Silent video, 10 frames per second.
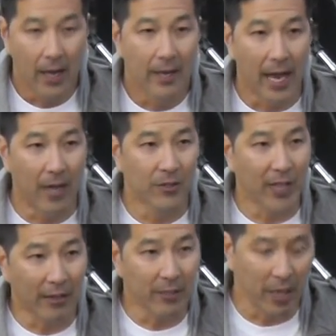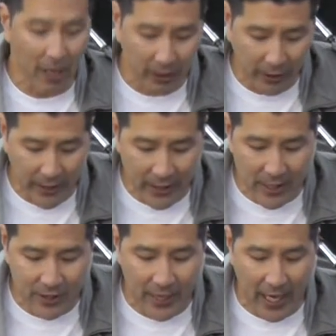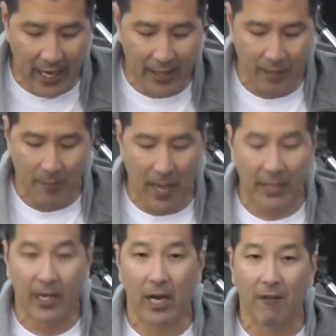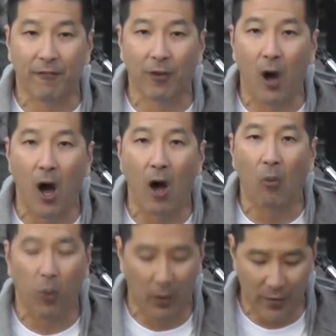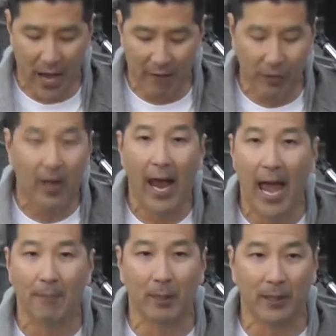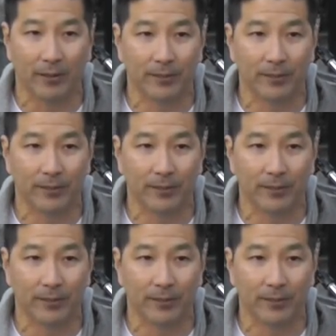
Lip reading: Now, Secretary Clinton has said Medicare for all will never happen.